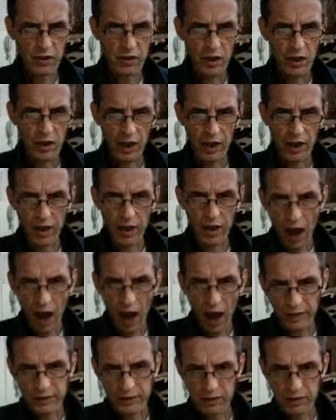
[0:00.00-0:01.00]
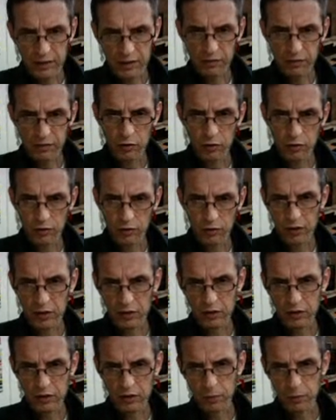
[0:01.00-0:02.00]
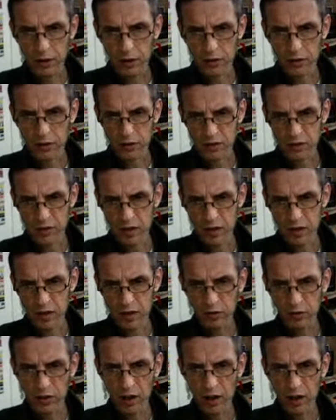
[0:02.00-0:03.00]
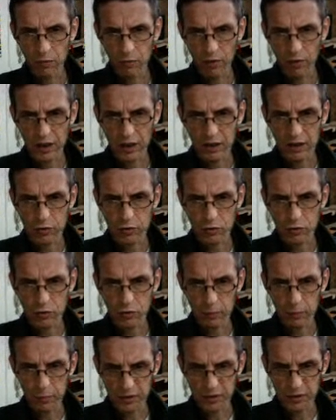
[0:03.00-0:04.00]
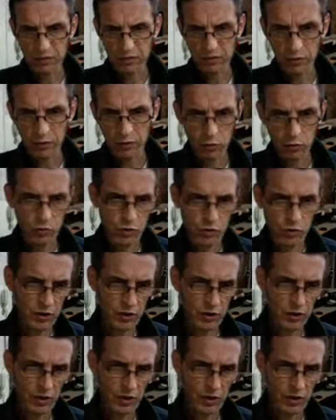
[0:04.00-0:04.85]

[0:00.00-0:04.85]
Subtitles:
and active continental margins, how they are related to the Pacific Ocean.